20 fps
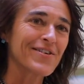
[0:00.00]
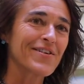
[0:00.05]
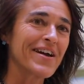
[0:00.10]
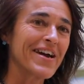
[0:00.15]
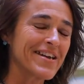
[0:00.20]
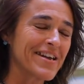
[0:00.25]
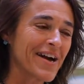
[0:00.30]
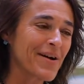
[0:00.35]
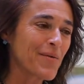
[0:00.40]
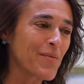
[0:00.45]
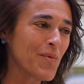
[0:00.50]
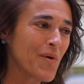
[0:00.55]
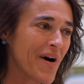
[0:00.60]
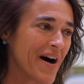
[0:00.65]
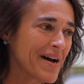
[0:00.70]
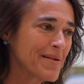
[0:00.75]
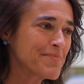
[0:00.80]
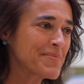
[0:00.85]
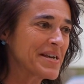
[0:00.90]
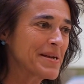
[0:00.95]
and I
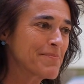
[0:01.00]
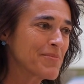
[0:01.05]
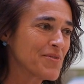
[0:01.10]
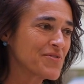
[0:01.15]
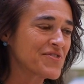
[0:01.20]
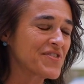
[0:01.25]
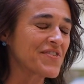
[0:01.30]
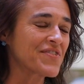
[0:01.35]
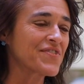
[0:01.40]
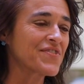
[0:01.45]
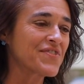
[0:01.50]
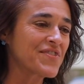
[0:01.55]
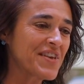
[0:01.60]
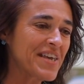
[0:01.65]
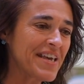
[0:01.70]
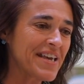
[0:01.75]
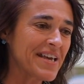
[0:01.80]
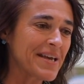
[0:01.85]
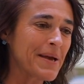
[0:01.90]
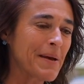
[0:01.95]
want people to
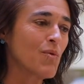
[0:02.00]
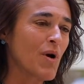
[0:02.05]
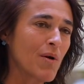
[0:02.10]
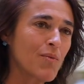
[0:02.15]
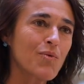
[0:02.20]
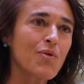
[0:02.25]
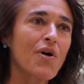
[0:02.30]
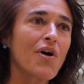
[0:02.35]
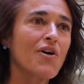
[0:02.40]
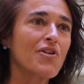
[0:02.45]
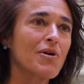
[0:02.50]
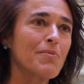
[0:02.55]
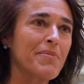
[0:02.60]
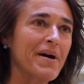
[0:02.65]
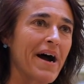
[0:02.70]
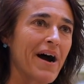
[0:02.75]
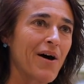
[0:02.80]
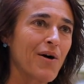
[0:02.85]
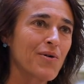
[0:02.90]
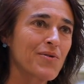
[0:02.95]
see what we're all
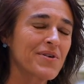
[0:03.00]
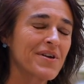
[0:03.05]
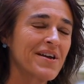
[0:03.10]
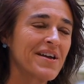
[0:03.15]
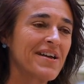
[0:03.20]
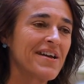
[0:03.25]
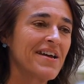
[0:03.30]
about.